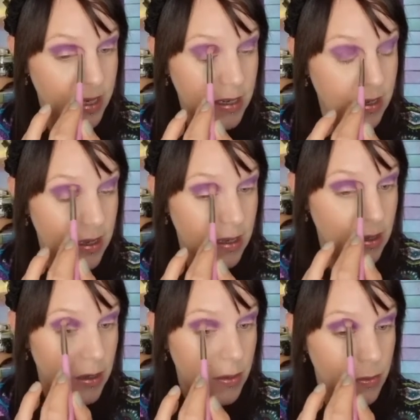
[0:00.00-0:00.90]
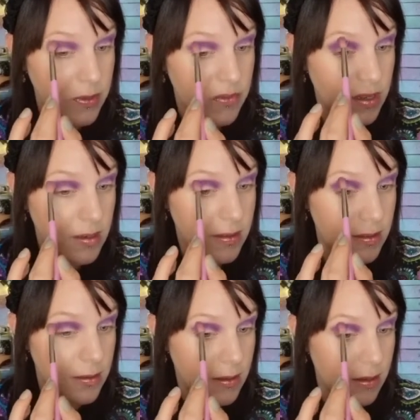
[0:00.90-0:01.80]
I mean, we've done
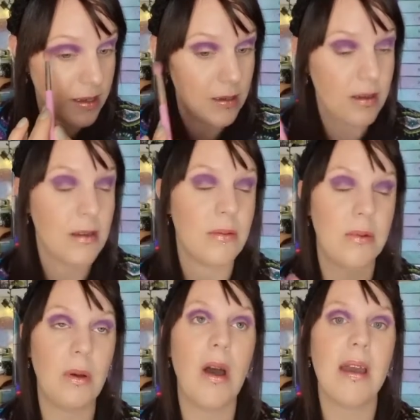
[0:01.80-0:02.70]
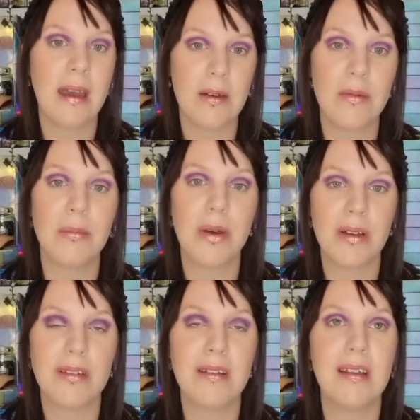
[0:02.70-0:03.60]
like, well, I haven't
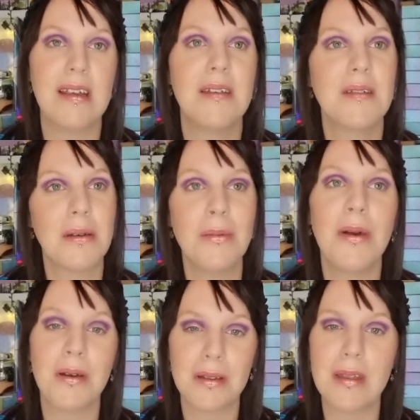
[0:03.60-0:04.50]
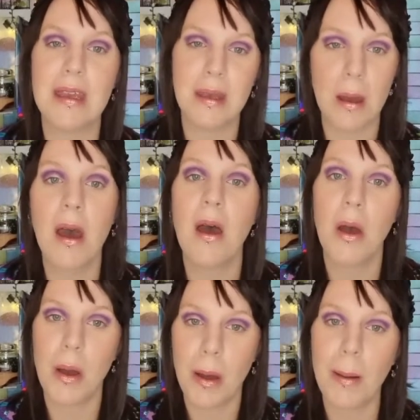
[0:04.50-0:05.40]
personally, because I work the
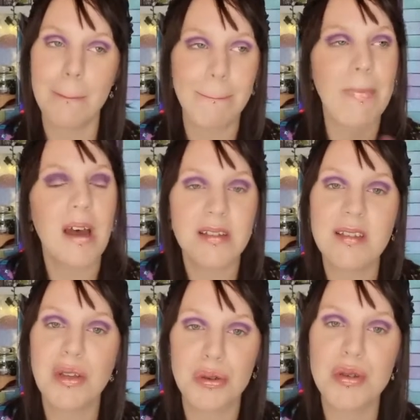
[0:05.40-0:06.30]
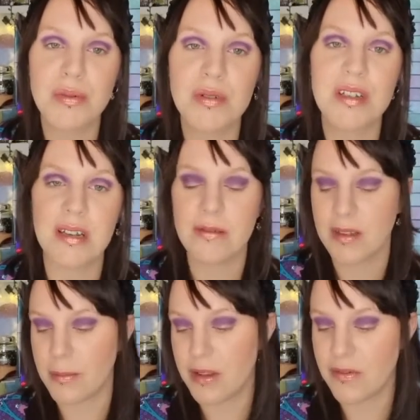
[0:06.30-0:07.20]
unsociable
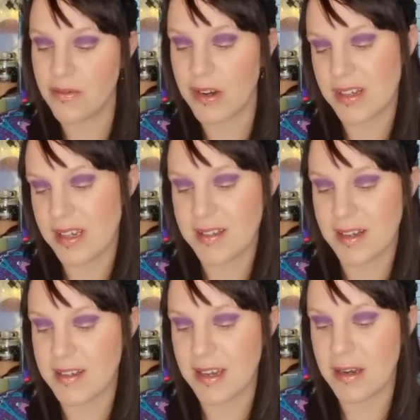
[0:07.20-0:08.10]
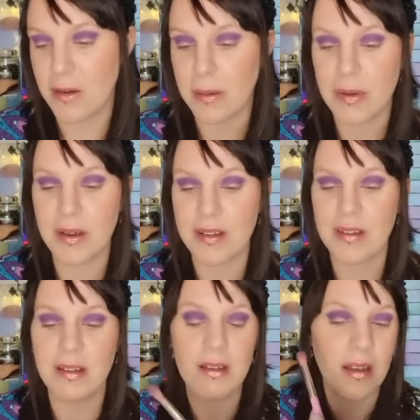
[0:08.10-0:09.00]
shifts. I'm the Friday, Saturday night
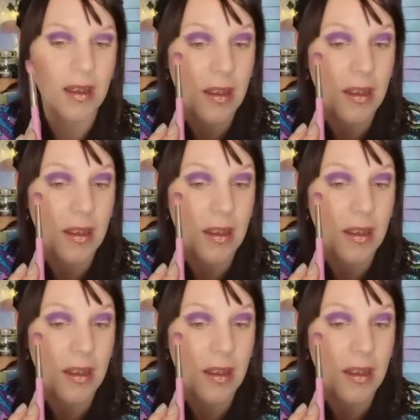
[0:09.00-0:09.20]
person.